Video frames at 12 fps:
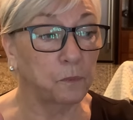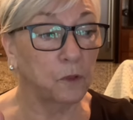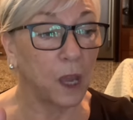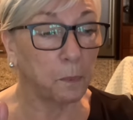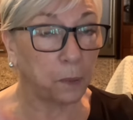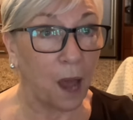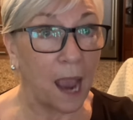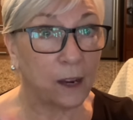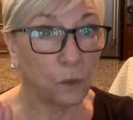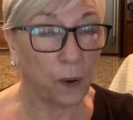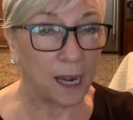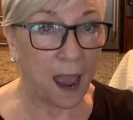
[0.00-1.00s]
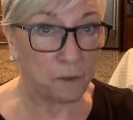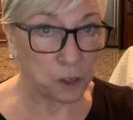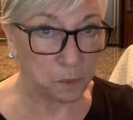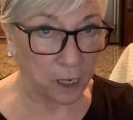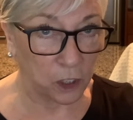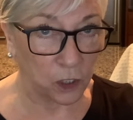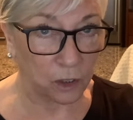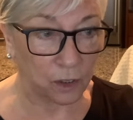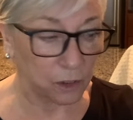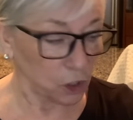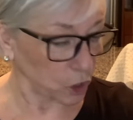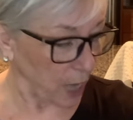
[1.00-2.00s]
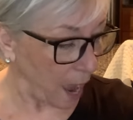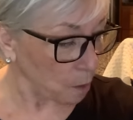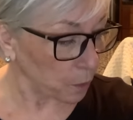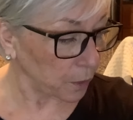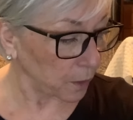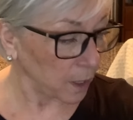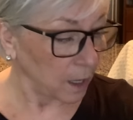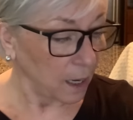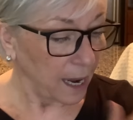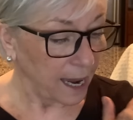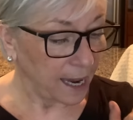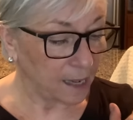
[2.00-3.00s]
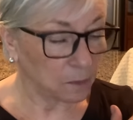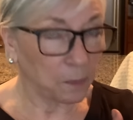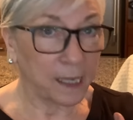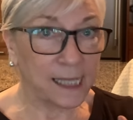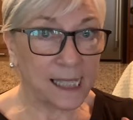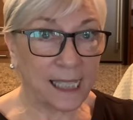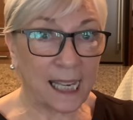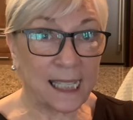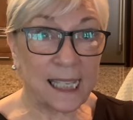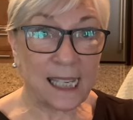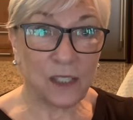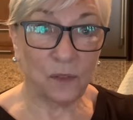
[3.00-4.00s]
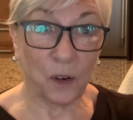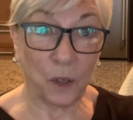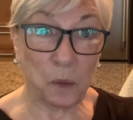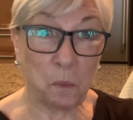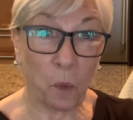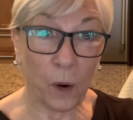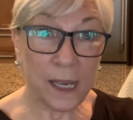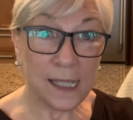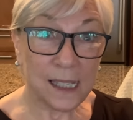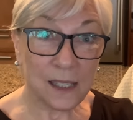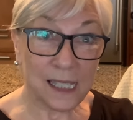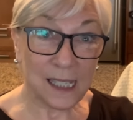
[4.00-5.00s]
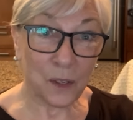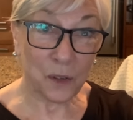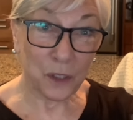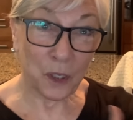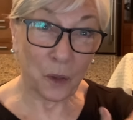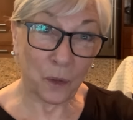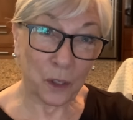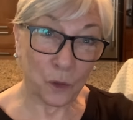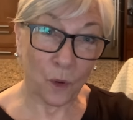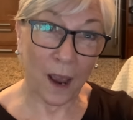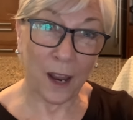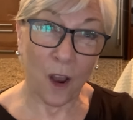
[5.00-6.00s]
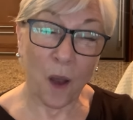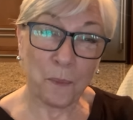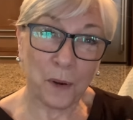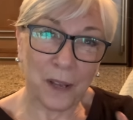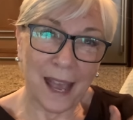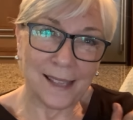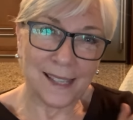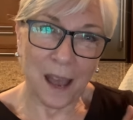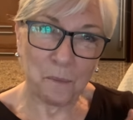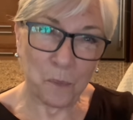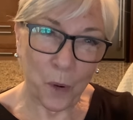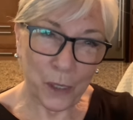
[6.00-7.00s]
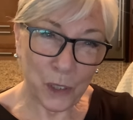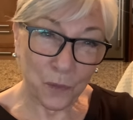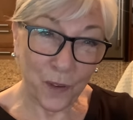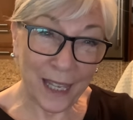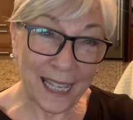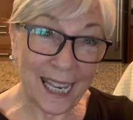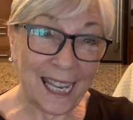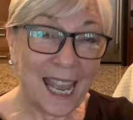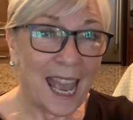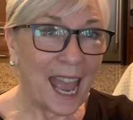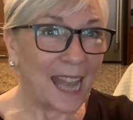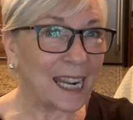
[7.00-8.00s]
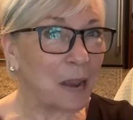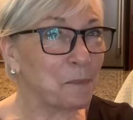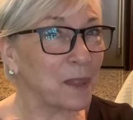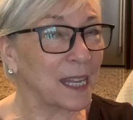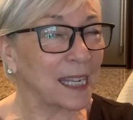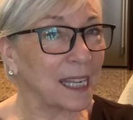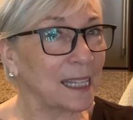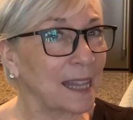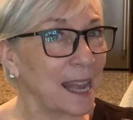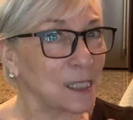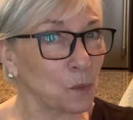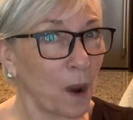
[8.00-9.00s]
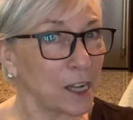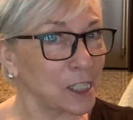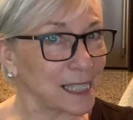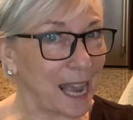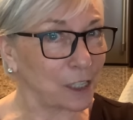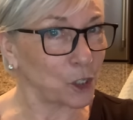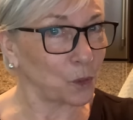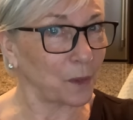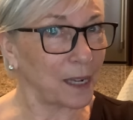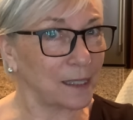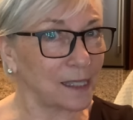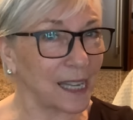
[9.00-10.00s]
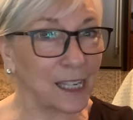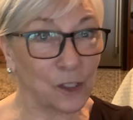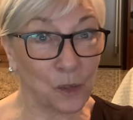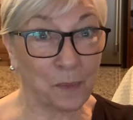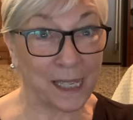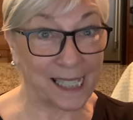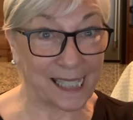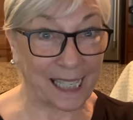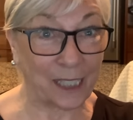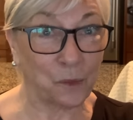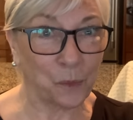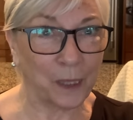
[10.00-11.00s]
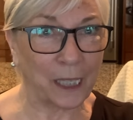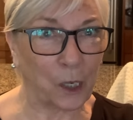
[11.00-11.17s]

apply it right after my sh shower and my skin is very moist still, you know, you dry off, but it has that moist feeling. And I'm thinking that's why it saturates into my skin really